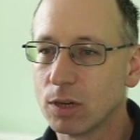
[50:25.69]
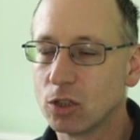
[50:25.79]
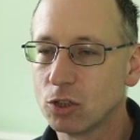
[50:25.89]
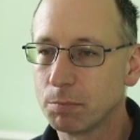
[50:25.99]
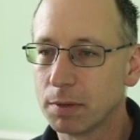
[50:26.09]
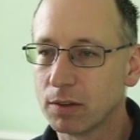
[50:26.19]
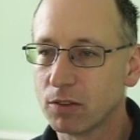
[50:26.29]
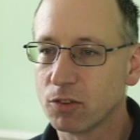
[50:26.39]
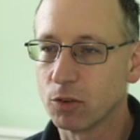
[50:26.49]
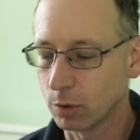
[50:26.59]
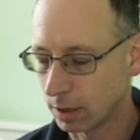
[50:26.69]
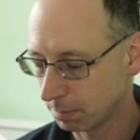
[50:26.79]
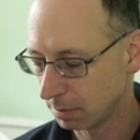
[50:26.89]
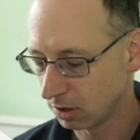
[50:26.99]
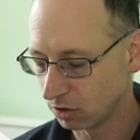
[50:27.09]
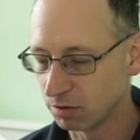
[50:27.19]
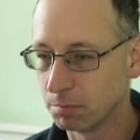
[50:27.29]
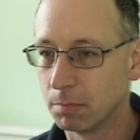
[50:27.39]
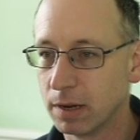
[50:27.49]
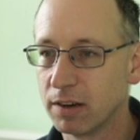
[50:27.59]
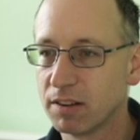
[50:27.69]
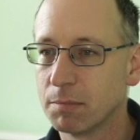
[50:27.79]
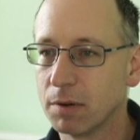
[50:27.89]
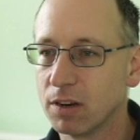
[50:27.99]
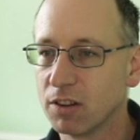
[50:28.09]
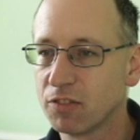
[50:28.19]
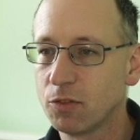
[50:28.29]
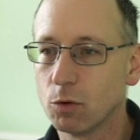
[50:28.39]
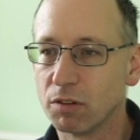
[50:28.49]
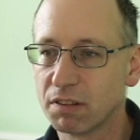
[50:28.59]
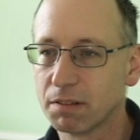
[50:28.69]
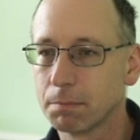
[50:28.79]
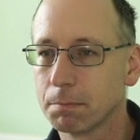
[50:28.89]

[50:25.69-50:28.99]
I should be able to do upload force.